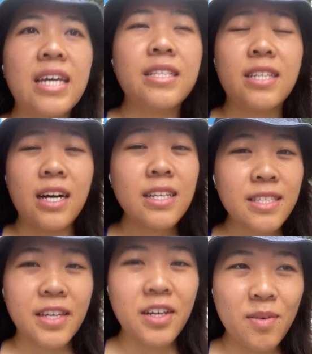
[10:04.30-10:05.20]
It
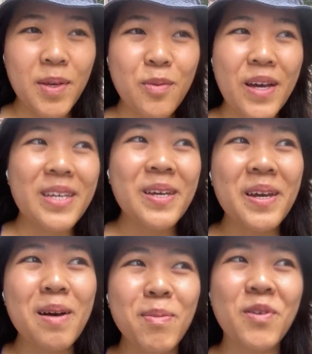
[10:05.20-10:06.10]
does kill me
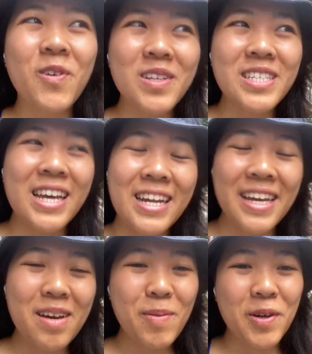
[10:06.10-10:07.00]
waking up before 10 a.m.